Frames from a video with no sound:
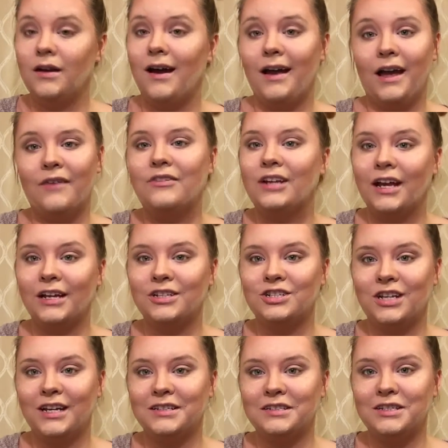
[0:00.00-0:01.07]
I haven't had a
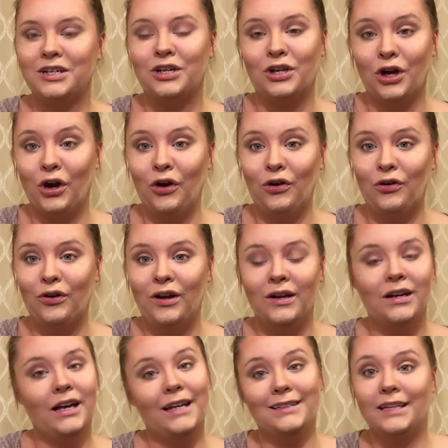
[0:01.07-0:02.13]
chance to go
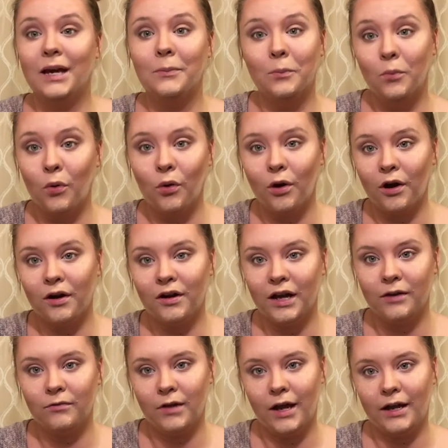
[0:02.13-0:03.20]
and get more.
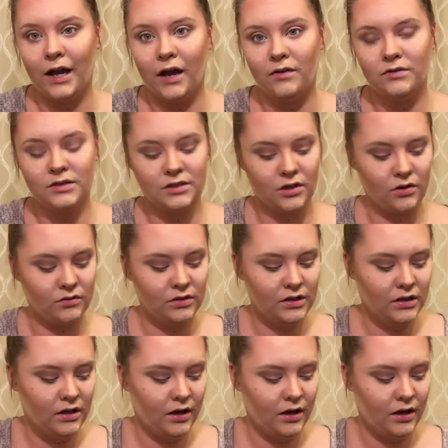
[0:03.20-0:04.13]
I ran out. So